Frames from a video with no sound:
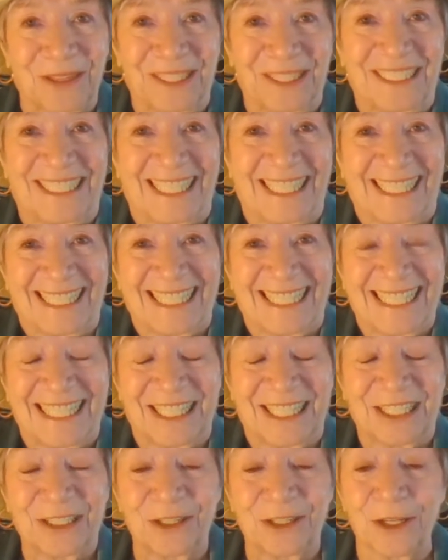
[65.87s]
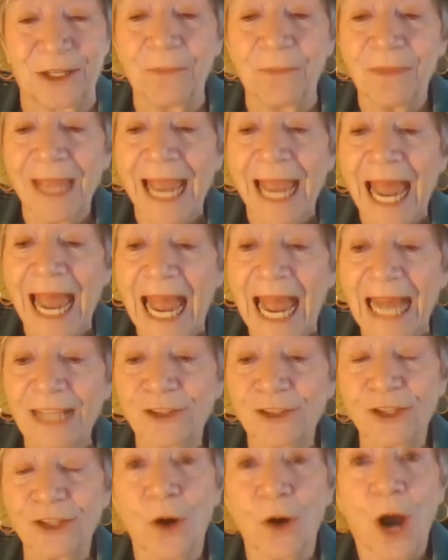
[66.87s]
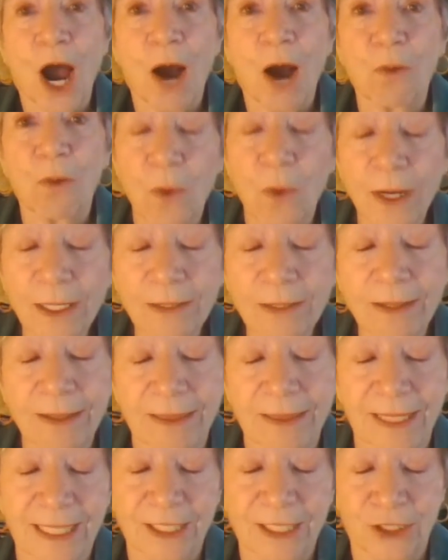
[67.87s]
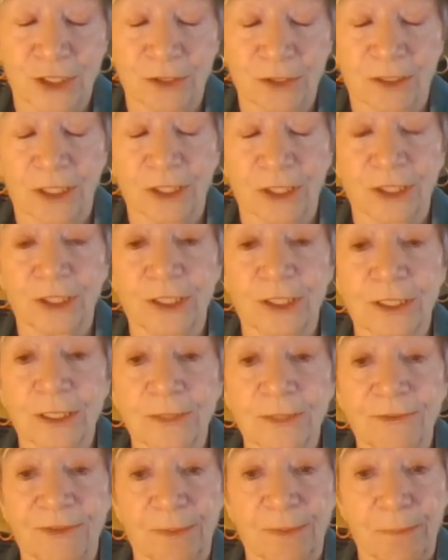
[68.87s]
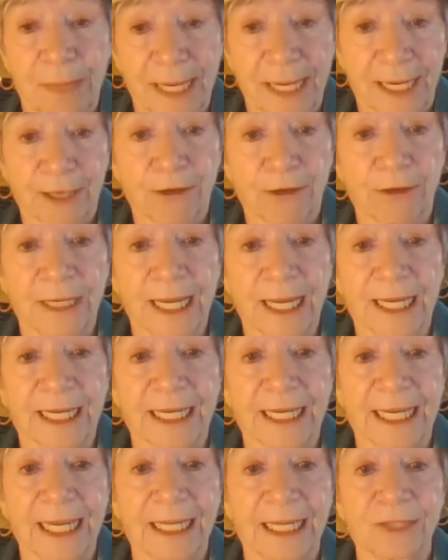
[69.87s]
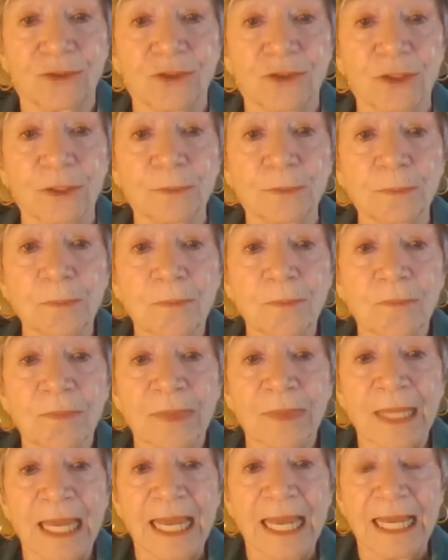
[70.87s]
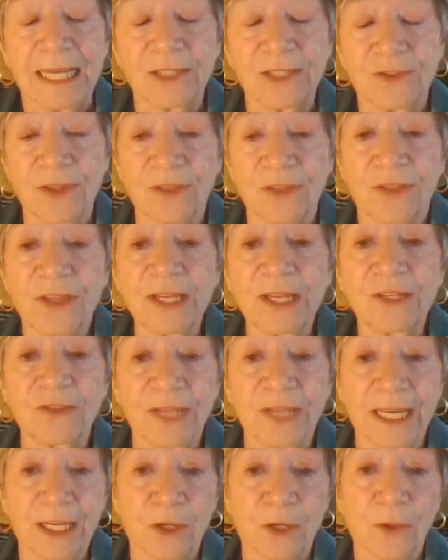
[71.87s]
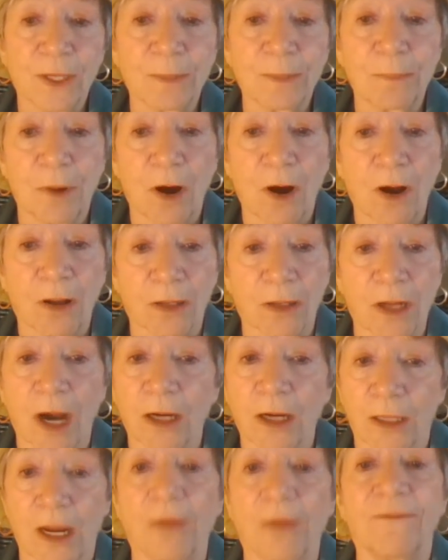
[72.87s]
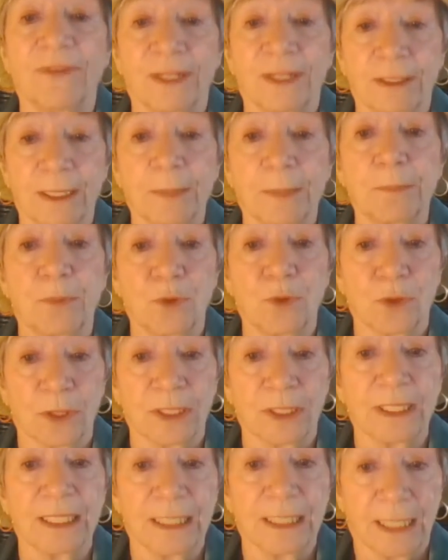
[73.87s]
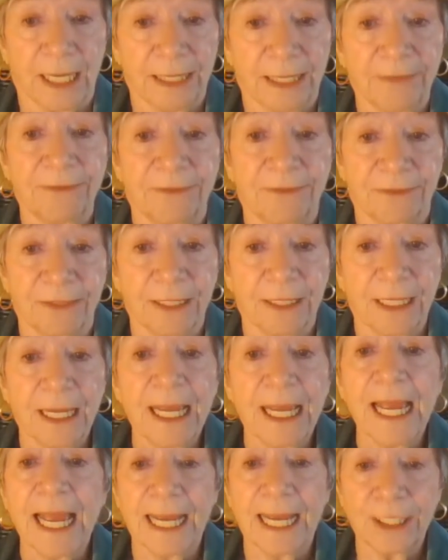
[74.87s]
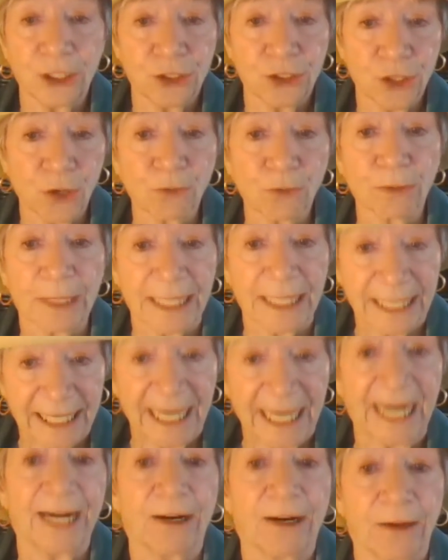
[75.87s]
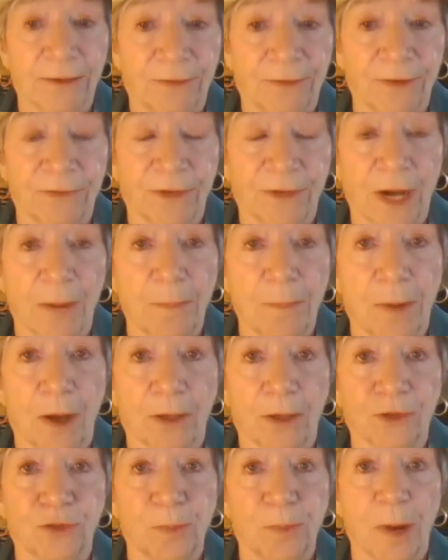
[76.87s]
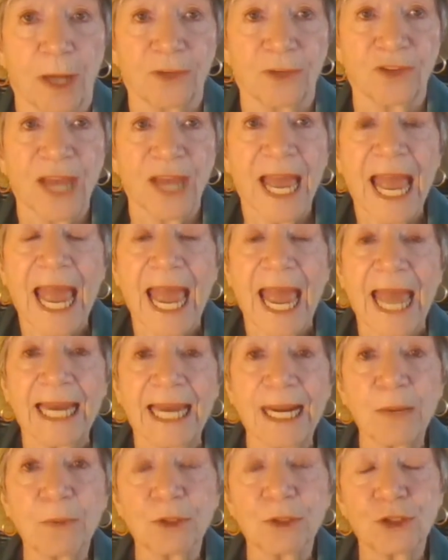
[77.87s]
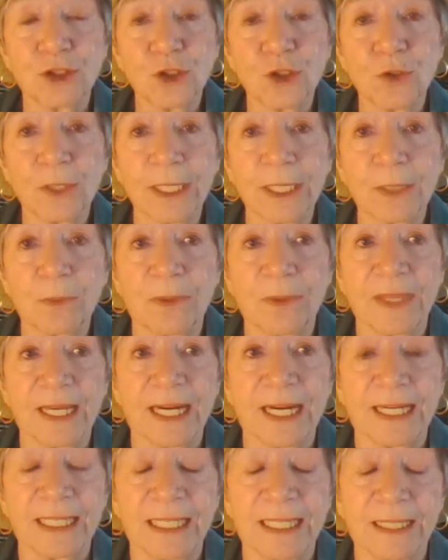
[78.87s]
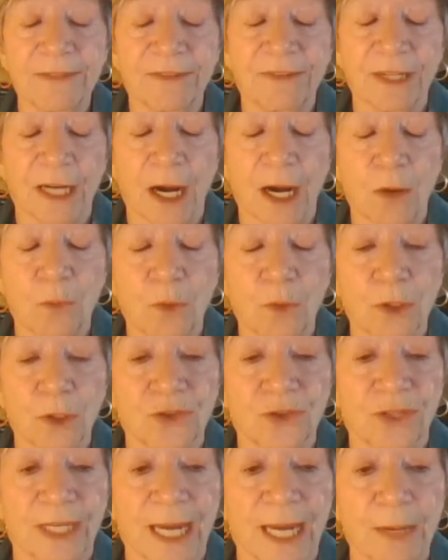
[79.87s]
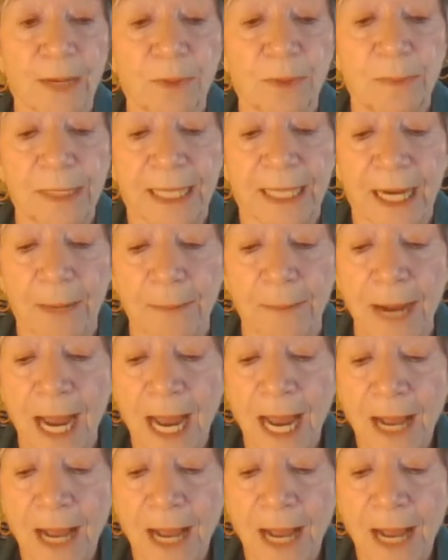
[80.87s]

that does this to you. And so, one of the things you learn from pancreatic cancer is that things like going bald are not very important in life. And you don't really care if you've got bald spots. And I was toying with the idea if it got worse that I would become